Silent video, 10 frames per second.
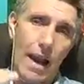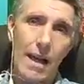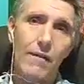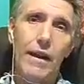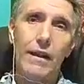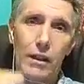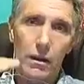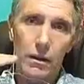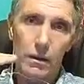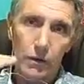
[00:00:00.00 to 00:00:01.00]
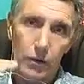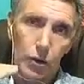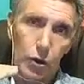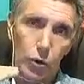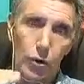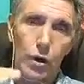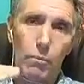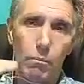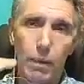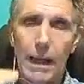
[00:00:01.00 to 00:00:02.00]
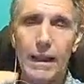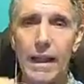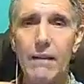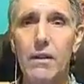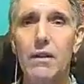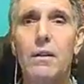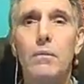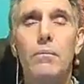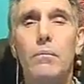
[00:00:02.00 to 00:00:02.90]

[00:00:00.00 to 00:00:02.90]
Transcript: elevated sugar blood level,